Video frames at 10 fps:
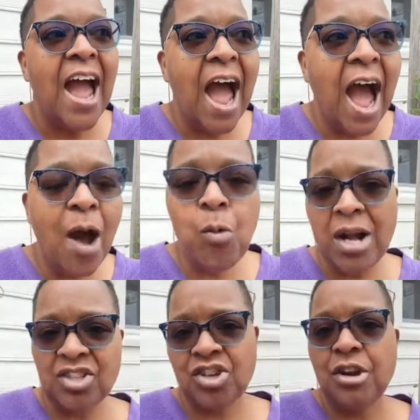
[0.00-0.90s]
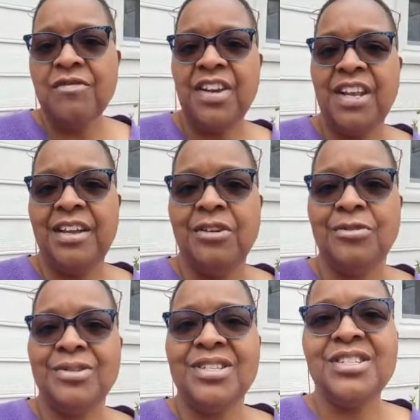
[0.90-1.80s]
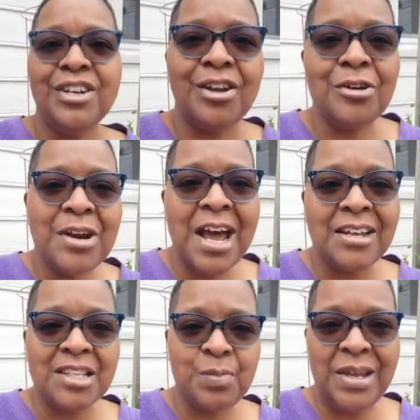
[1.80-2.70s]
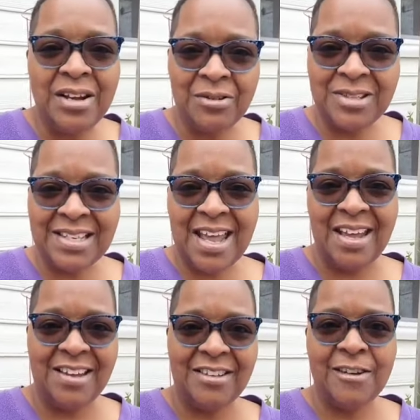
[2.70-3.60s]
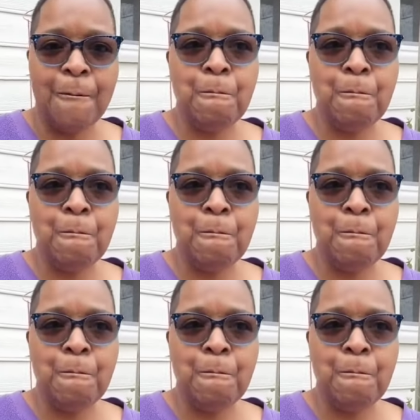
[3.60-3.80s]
I watched her videos to learn how to speak on stage.